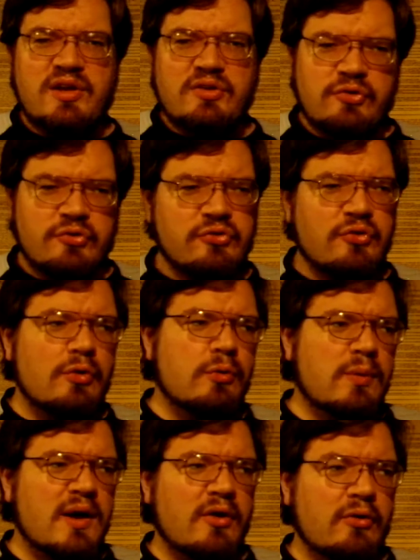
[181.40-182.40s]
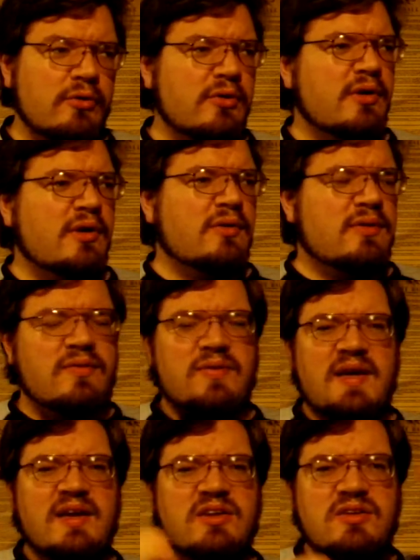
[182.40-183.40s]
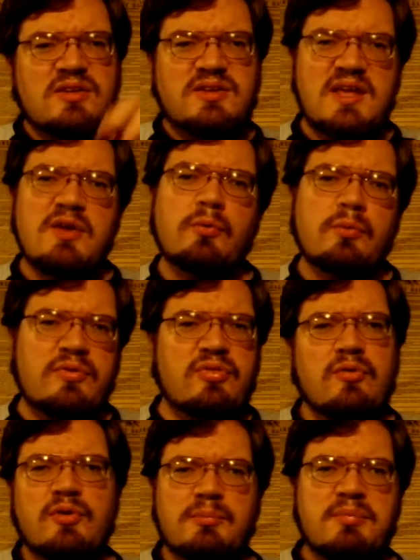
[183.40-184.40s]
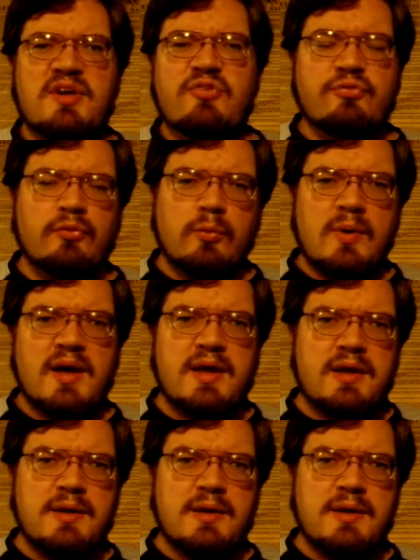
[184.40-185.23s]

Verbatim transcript: you so well that they can deal with you in a peaceful way.